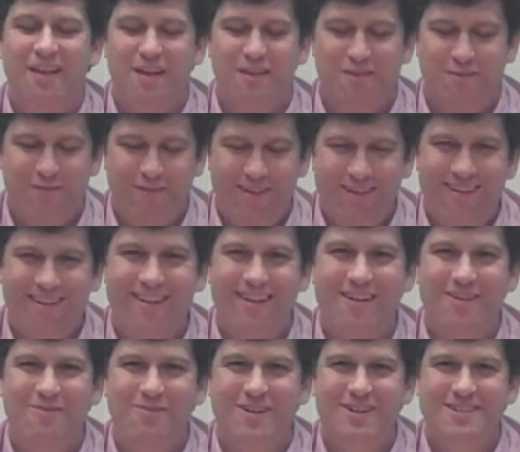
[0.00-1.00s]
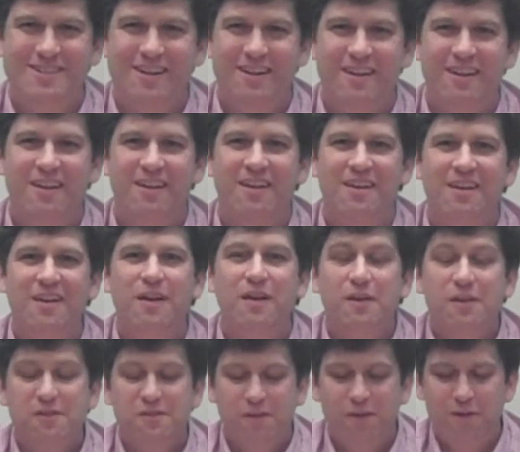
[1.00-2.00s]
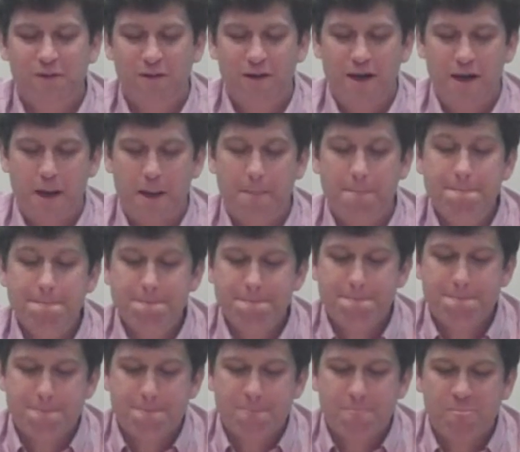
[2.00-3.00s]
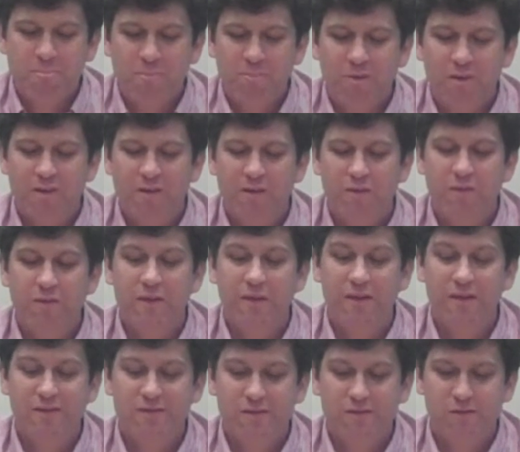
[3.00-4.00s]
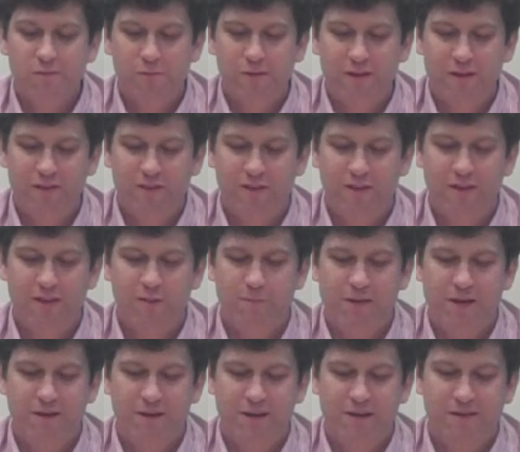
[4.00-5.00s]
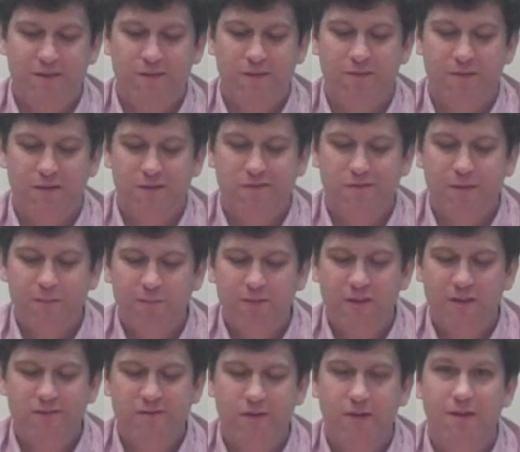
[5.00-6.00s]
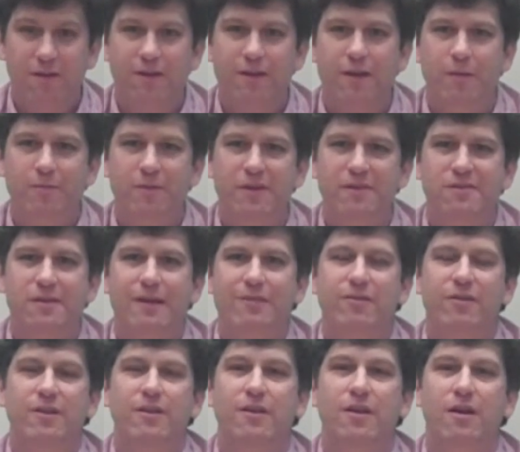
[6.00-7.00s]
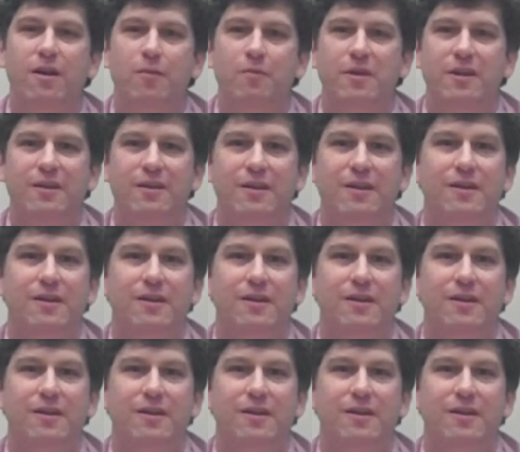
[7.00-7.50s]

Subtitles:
That's fair. I appreciate it. So the easiest way to think about it is that there's some things that all companies have in common.